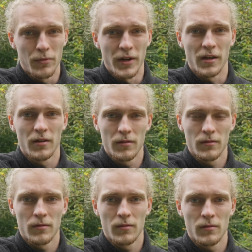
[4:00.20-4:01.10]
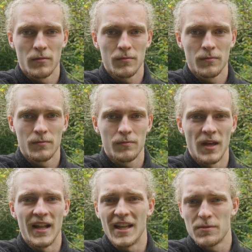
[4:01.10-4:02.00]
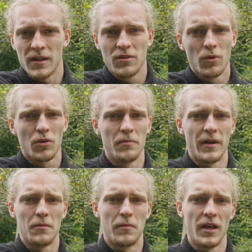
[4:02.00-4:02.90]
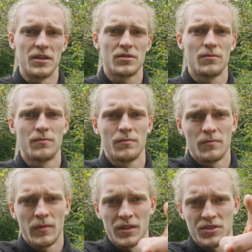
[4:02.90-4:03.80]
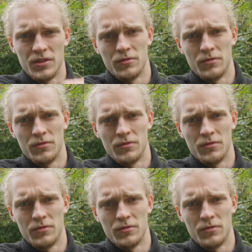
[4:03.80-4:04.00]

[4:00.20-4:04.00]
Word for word: a break. Let's make the world a better place, and I'll see